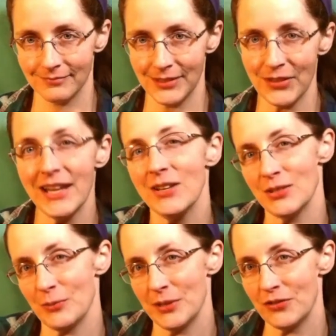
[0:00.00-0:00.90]
So thank you
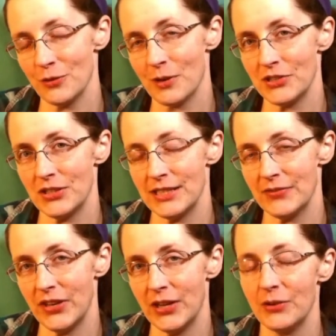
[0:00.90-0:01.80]
so much for watching this
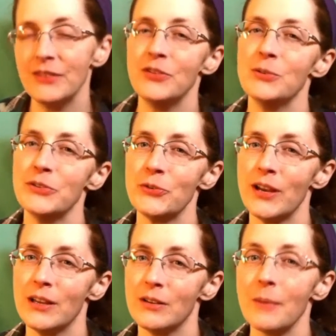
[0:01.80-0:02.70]
video. If you enjoyed
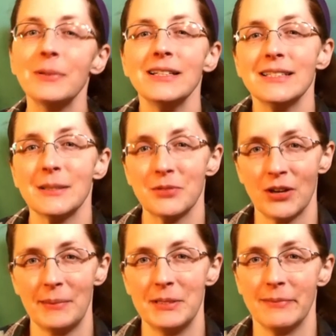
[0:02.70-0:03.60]
it, please
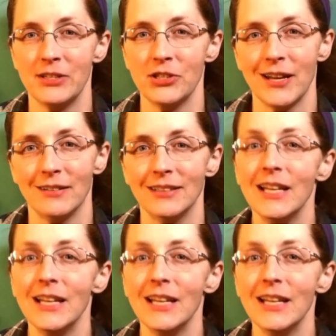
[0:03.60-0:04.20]
subscribe to my channel.